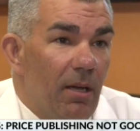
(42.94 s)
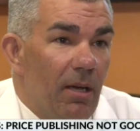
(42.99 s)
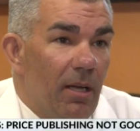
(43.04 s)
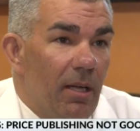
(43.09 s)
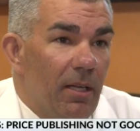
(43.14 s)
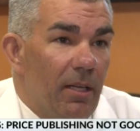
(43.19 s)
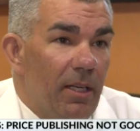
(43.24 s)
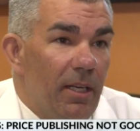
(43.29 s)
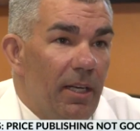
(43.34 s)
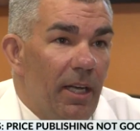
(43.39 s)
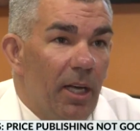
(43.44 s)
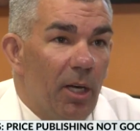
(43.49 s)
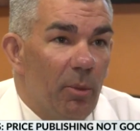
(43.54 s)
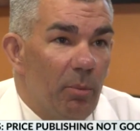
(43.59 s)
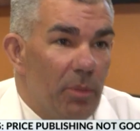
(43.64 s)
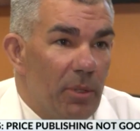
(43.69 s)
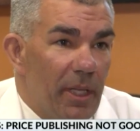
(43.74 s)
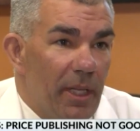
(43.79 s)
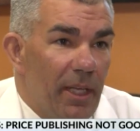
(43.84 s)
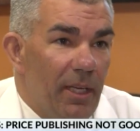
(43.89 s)
on an
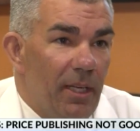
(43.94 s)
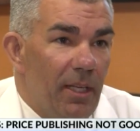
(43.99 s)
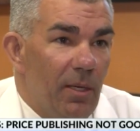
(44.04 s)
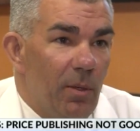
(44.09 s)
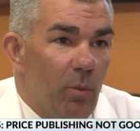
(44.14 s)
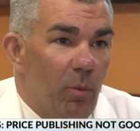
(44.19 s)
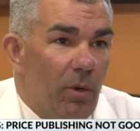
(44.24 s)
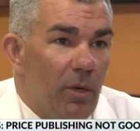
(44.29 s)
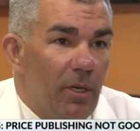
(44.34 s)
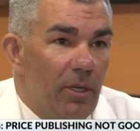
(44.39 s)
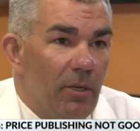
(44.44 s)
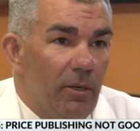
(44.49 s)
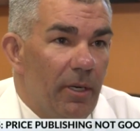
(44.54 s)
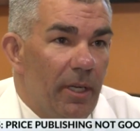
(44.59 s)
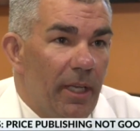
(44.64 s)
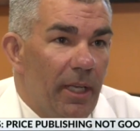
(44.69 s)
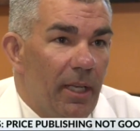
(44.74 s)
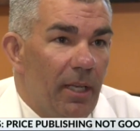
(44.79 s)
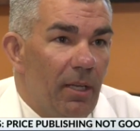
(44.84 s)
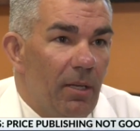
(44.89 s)
airplane and
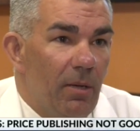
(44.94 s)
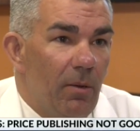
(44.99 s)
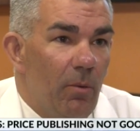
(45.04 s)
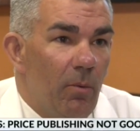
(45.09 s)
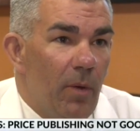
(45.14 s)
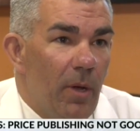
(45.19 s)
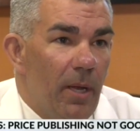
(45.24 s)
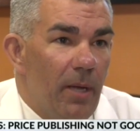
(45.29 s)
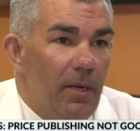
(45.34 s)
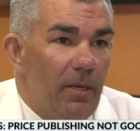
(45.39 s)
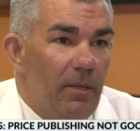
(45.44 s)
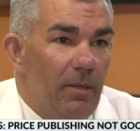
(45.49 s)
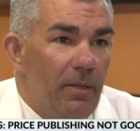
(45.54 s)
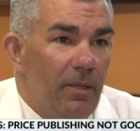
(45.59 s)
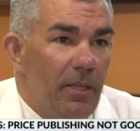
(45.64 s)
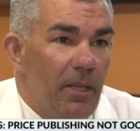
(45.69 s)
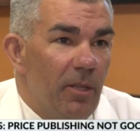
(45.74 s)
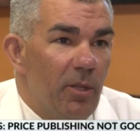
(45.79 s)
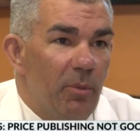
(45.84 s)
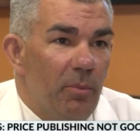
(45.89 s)
wondering what
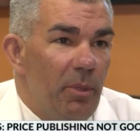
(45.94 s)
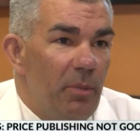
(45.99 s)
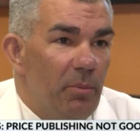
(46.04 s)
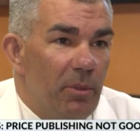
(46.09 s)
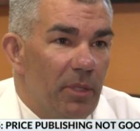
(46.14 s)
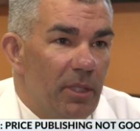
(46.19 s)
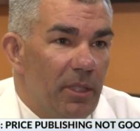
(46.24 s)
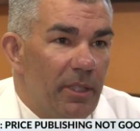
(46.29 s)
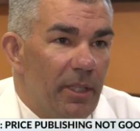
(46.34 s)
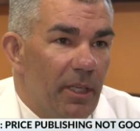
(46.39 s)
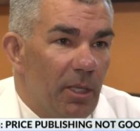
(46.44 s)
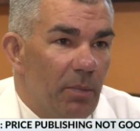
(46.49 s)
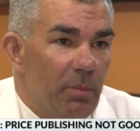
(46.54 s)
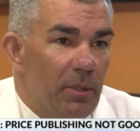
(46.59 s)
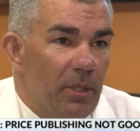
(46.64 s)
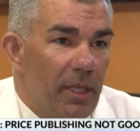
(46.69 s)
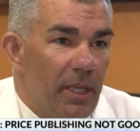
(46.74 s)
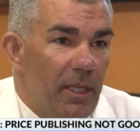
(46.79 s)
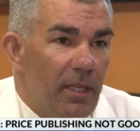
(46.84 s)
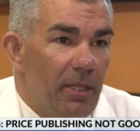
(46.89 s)
the other people on the
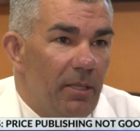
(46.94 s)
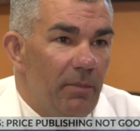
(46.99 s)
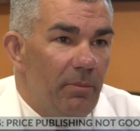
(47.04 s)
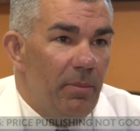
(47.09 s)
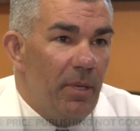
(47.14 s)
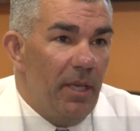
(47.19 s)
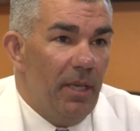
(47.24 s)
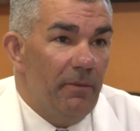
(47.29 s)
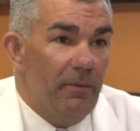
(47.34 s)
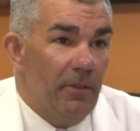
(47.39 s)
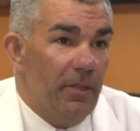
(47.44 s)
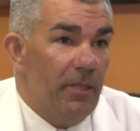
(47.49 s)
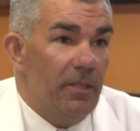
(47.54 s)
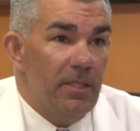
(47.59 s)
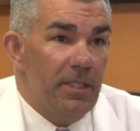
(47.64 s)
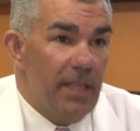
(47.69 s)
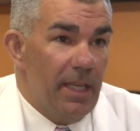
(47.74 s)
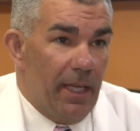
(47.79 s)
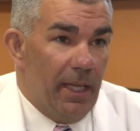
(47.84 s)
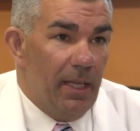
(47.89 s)
airplane paid for their
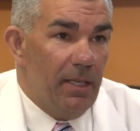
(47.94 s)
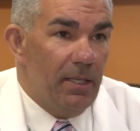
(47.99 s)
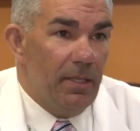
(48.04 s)
ticket.